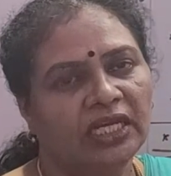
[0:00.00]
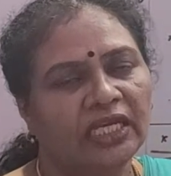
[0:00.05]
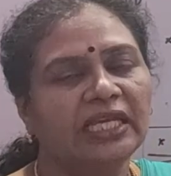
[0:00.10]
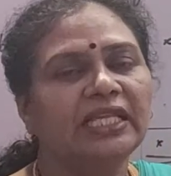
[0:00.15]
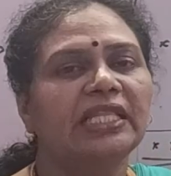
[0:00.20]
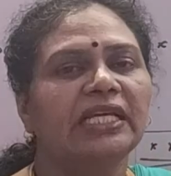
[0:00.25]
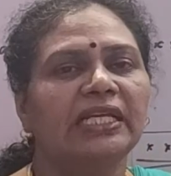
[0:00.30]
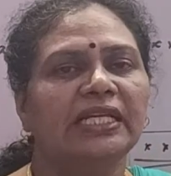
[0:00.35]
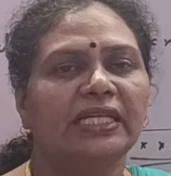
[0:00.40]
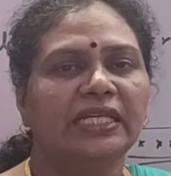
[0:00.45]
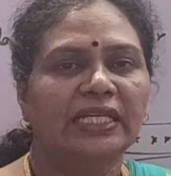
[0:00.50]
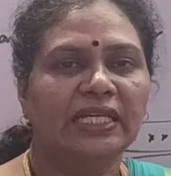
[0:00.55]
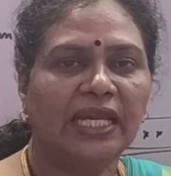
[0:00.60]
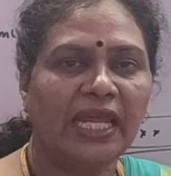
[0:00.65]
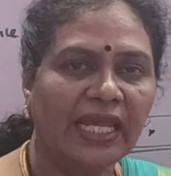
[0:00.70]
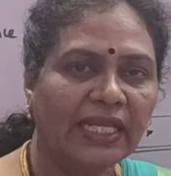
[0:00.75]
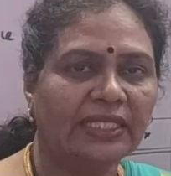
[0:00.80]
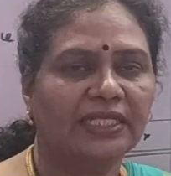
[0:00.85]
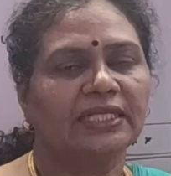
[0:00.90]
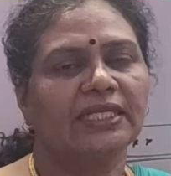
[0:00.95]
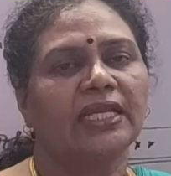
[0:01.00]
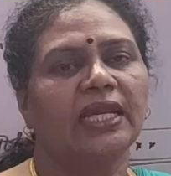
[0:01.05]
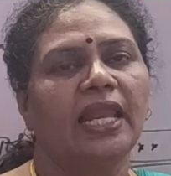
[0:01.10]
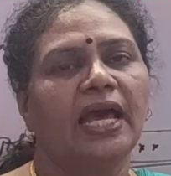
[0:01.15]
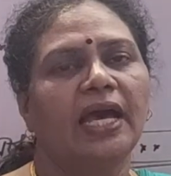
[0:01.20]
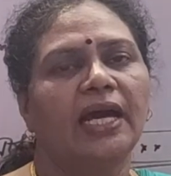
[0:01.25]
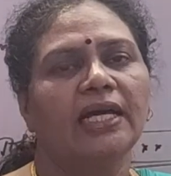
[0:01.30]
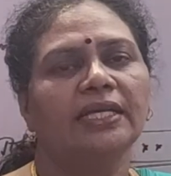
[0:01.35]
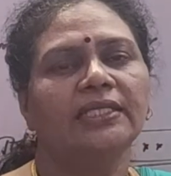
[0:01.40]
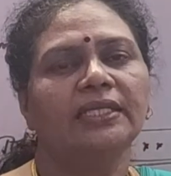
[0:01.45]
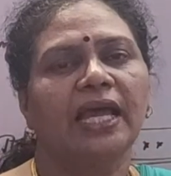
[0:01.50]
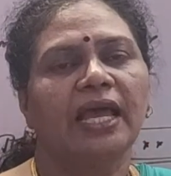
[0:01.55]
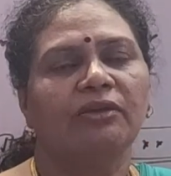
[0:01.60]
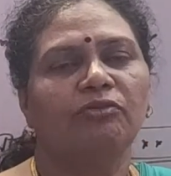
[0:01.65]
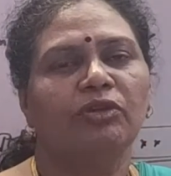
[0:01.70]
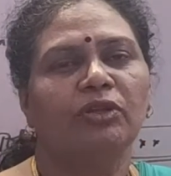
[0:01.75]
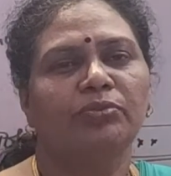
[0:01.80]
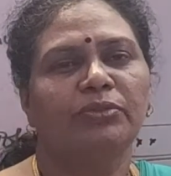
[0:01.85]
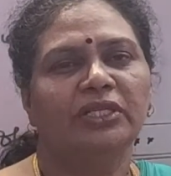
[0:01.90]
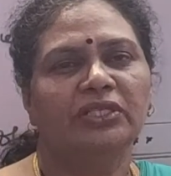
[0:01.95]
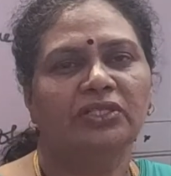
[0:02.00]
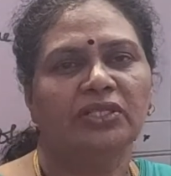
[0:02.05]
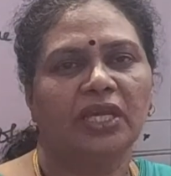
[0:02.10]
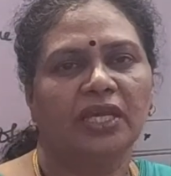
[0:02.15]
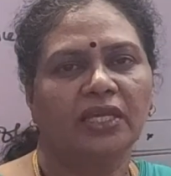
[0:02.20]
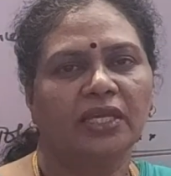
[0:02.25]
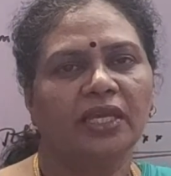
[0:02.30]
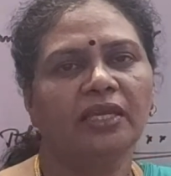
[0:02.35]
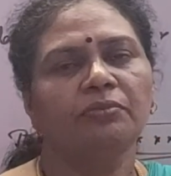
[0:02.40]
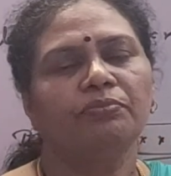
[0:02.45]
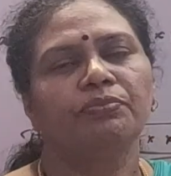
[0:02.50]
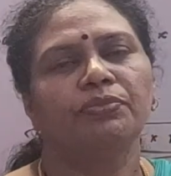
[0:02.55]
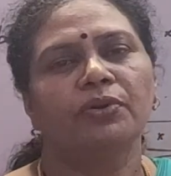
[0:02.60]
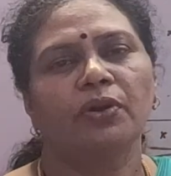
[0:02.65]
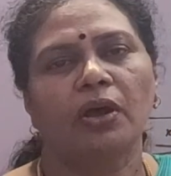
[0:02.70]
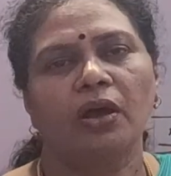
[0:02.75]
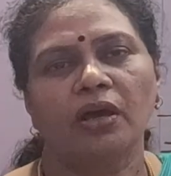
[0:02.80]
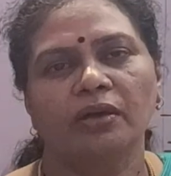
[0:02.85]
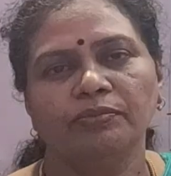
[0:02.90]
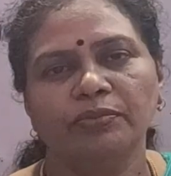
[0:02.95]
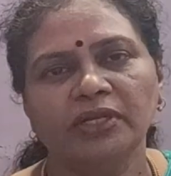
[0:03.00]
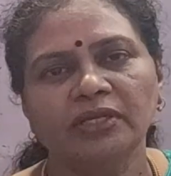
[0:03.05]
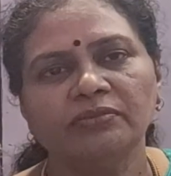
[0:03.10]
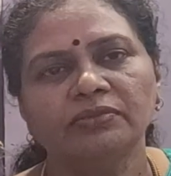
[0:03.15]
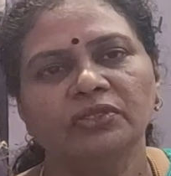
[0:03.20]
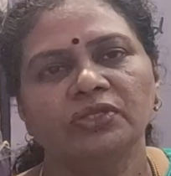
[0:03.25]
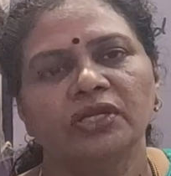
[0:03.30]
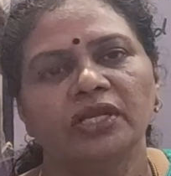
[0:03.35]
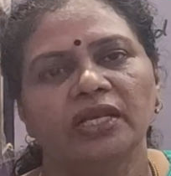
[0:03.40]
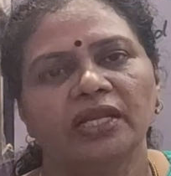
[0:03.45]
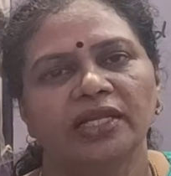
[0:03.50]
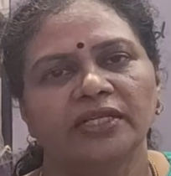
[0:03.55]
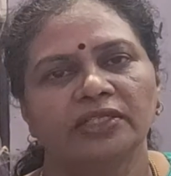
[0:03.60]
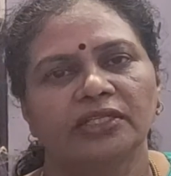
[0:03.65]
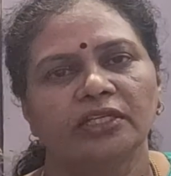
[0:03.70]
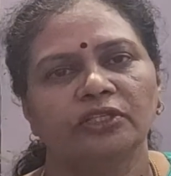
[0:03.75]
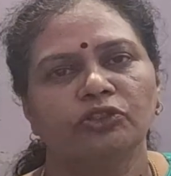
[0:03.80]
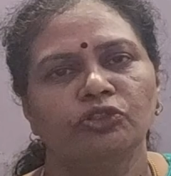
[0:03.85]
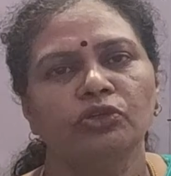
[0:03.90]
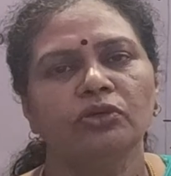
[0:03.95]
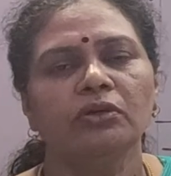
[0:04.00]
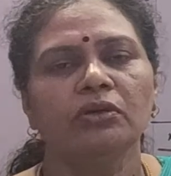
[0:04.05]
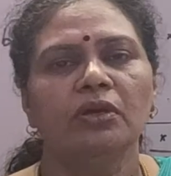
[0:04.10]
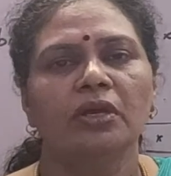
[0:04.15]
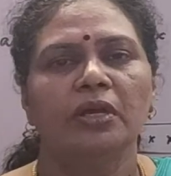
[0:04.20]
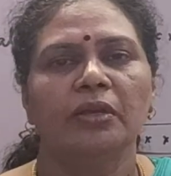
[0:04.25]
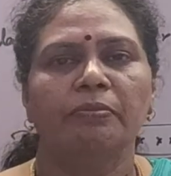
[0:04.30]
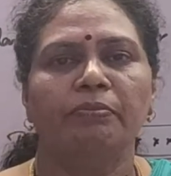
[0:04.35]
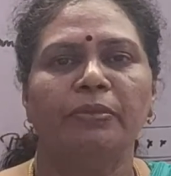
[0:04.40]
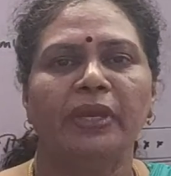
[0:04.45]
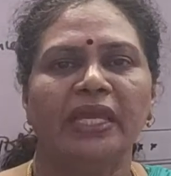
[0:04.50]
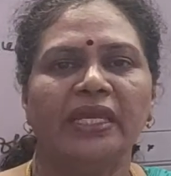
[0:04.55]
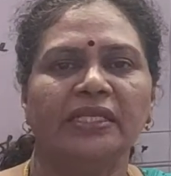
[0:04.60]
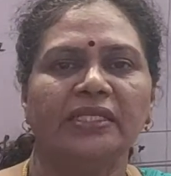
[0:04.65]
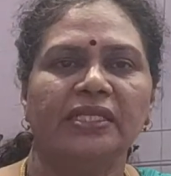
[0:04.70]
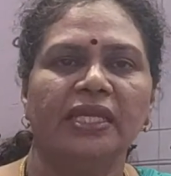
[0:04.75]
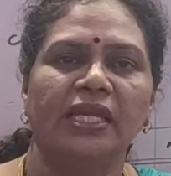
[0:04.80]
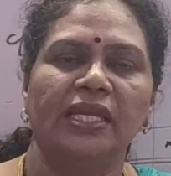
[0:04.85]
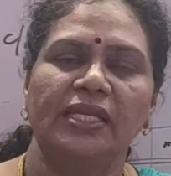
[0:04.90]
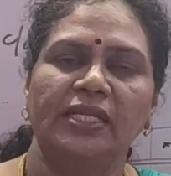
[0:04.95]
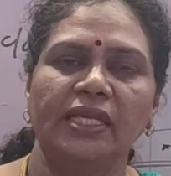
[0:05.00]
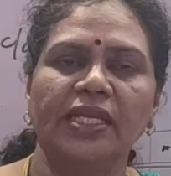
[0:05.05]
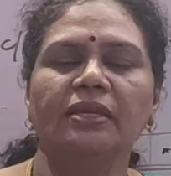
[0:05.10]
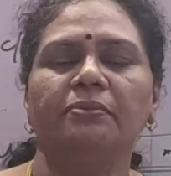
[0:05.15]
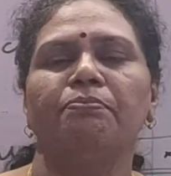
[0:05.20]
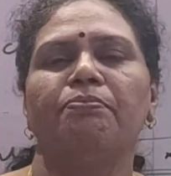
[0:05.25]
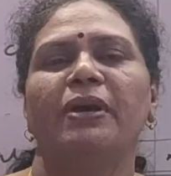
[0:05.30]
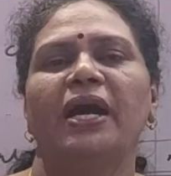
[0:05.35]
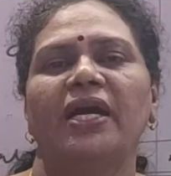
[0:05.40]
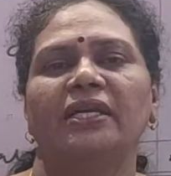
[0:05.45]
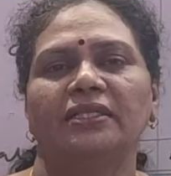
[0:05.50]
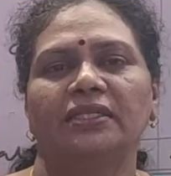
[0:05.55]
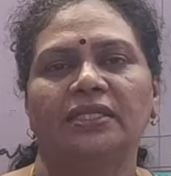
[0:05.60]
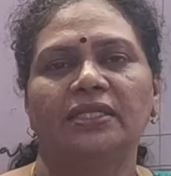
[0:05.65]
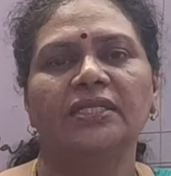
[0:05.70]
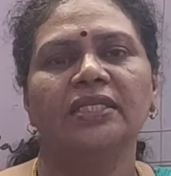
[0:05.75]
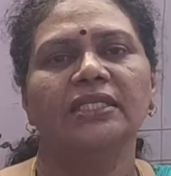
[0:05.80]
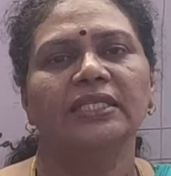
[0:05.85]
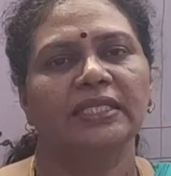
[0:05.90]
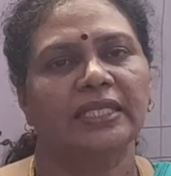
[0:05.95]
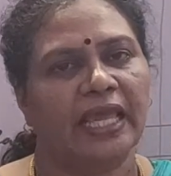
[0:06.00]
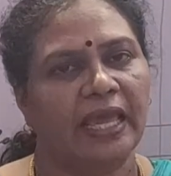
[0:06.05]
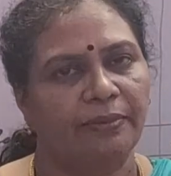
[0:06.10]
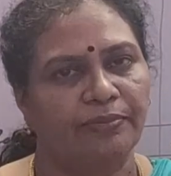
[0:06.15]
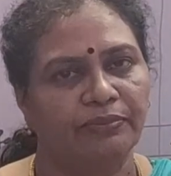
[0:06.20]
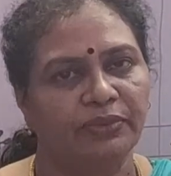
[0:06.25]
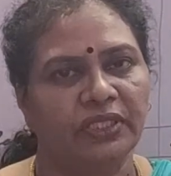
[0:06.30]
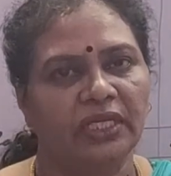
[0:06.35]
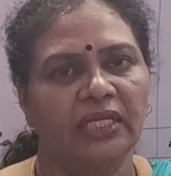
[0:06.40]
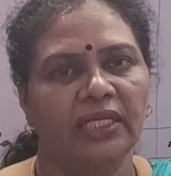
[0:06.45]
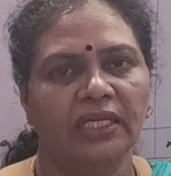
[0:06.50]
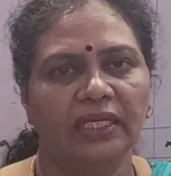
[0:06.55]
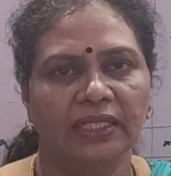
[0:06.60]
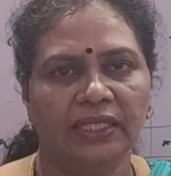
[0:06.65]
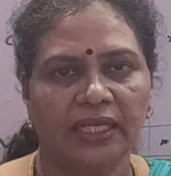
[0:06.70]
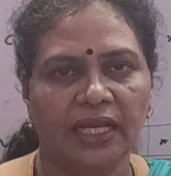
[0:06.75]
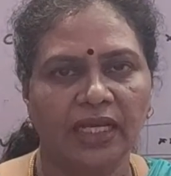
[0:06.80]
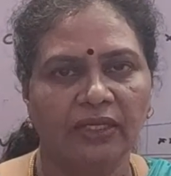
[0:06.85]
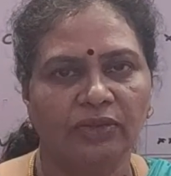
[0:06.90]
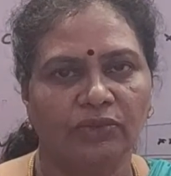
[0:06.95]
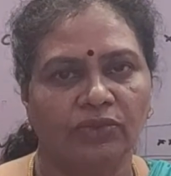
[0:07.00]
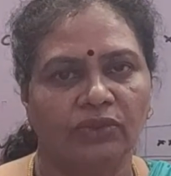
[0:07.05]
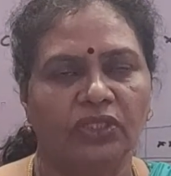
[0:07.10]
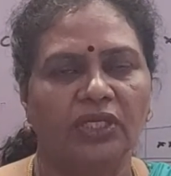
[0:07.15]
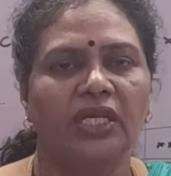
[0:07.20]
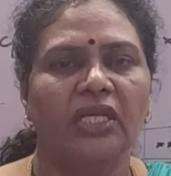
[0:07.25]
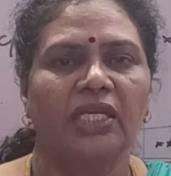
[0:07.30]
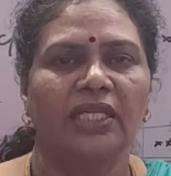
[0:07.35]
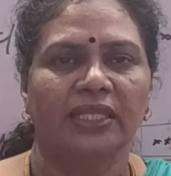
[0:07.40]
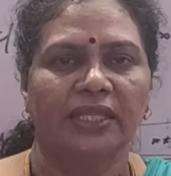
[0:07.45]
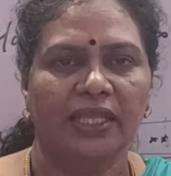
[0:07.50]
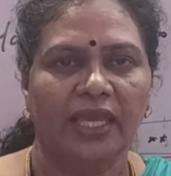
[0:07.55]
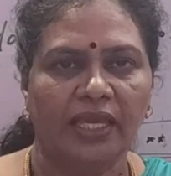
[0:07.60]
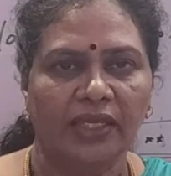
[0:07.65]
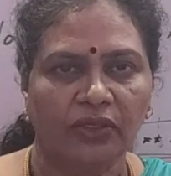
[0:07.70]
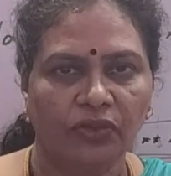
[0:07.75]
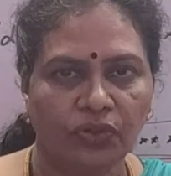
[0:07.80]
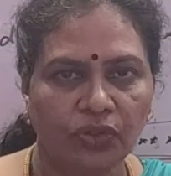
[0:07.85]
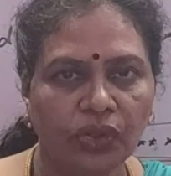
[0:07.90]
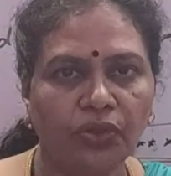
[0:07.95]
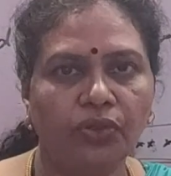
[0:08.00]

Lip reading: In the next class, I will be taking problems relating to maintaining partner's capital account. Thank